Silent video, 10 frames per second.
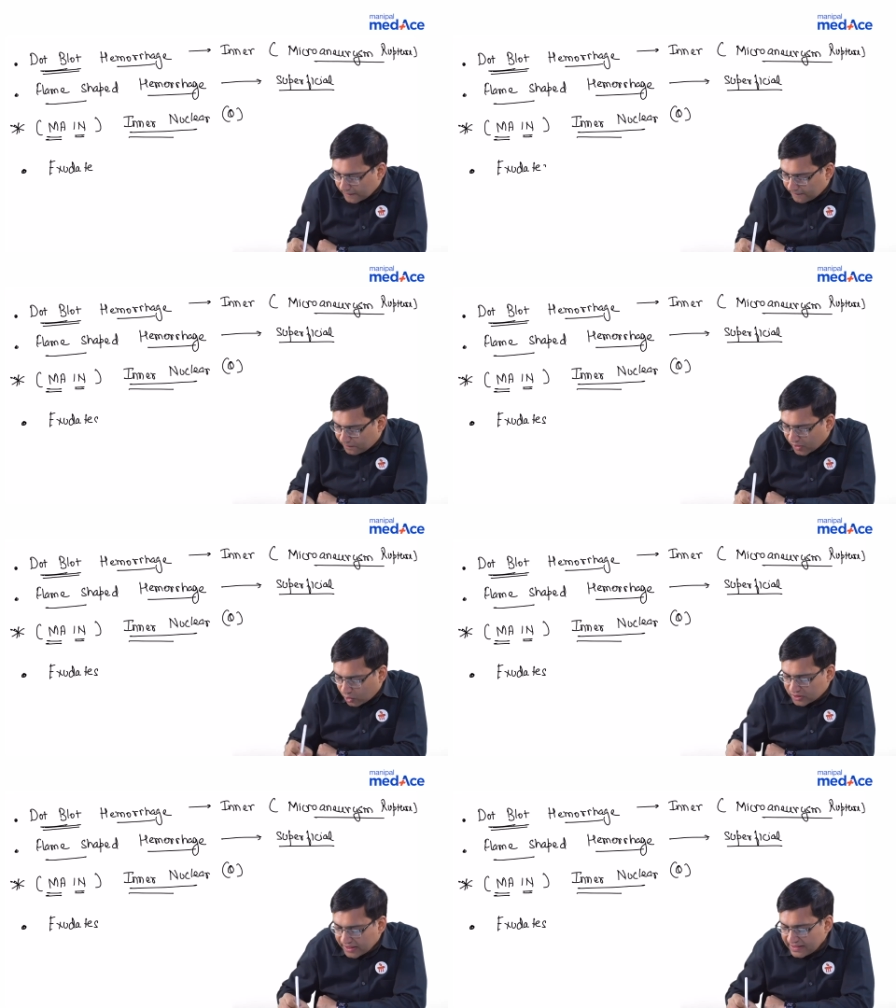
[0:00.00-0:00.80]

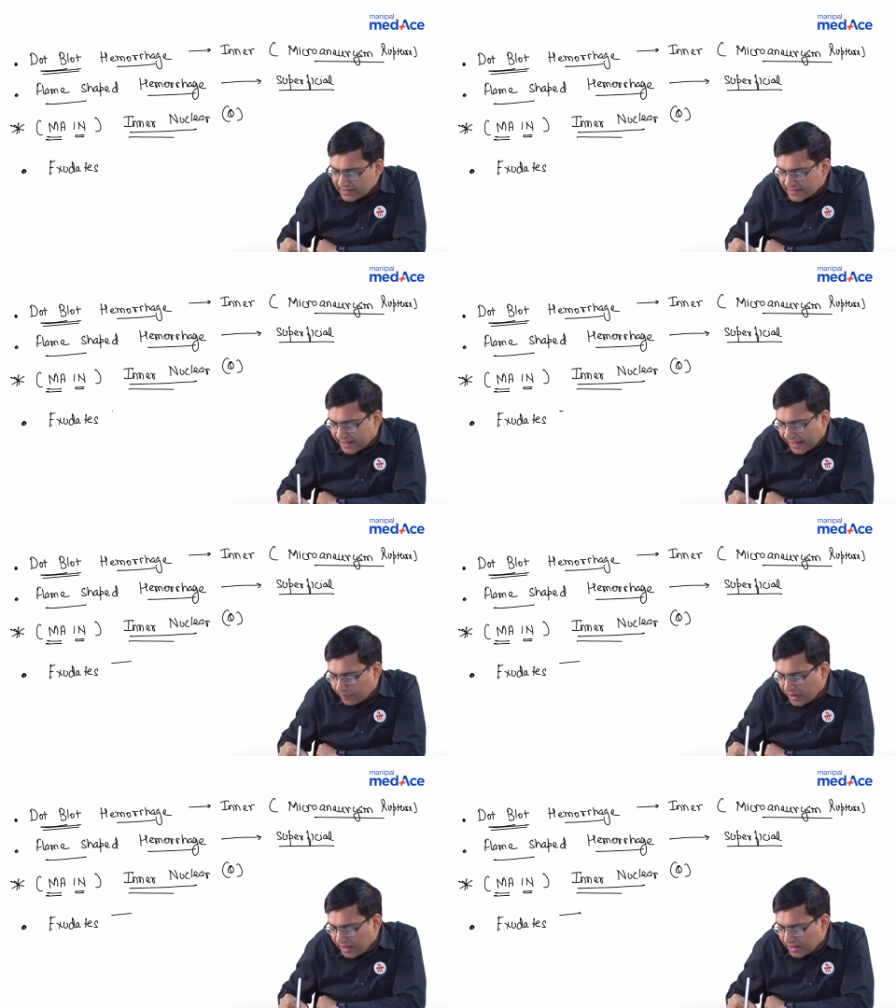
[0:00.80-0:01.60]
Now these can
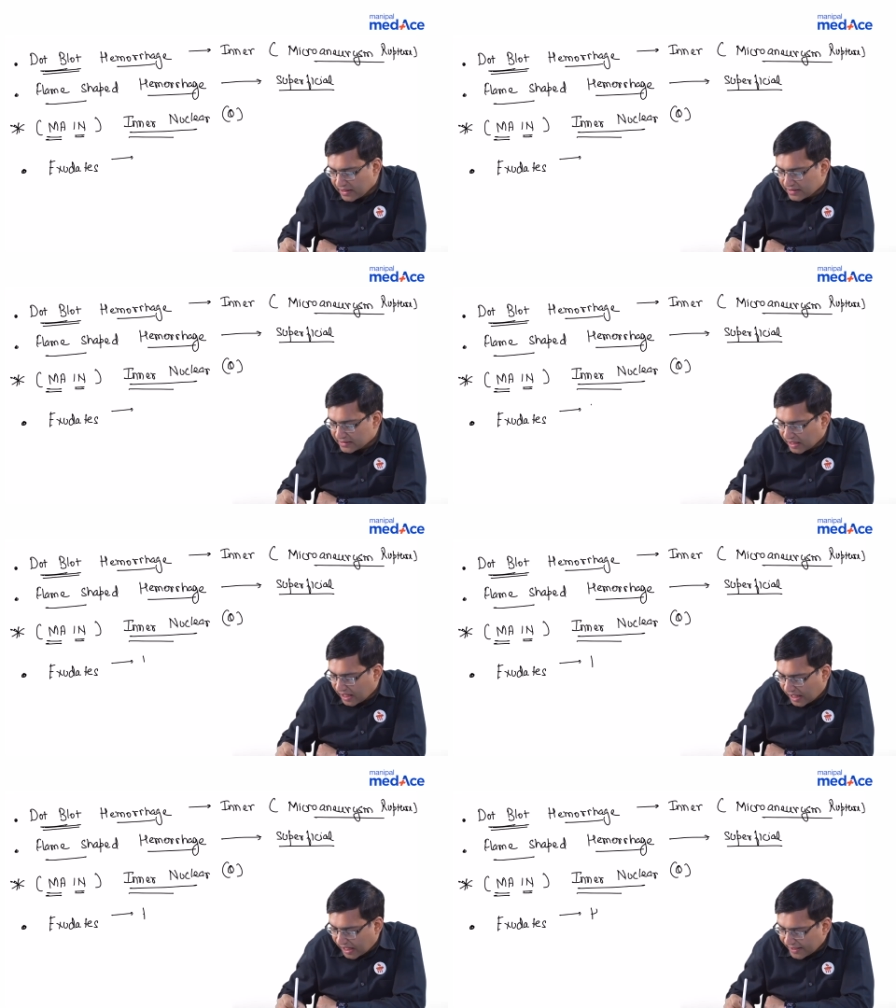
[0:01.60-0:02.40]
be the
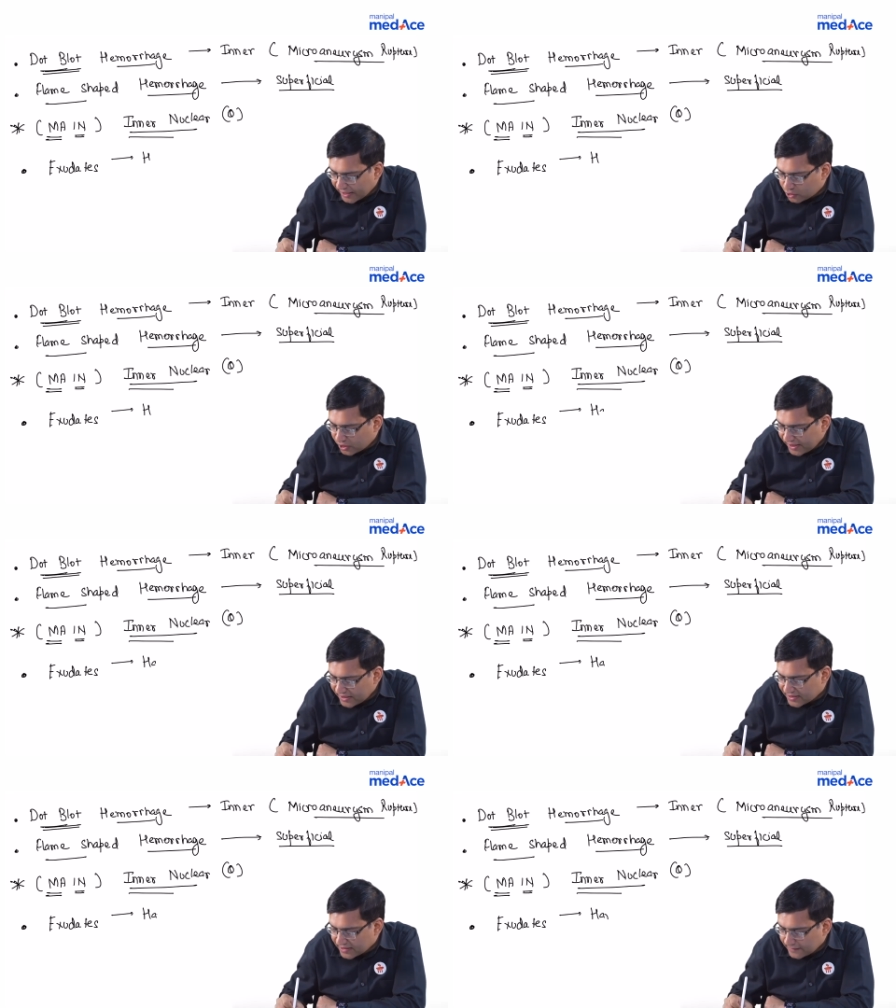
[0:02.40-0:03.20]
hard
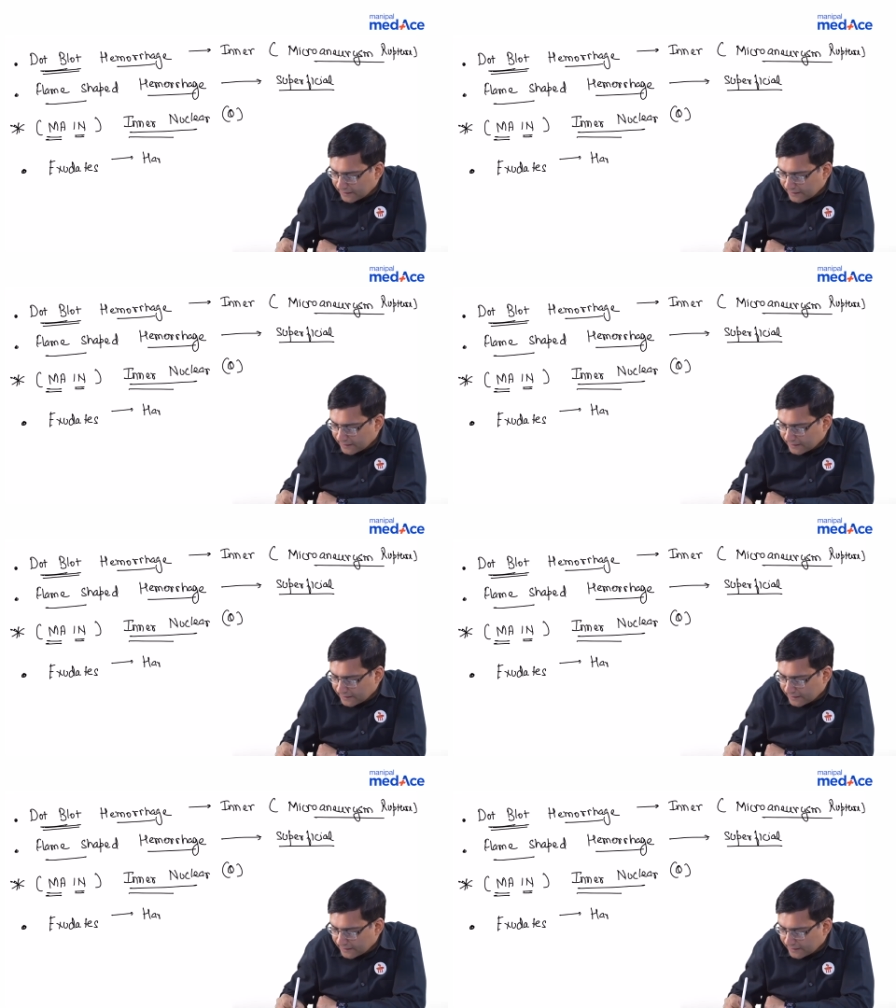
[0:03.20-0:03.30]
exudates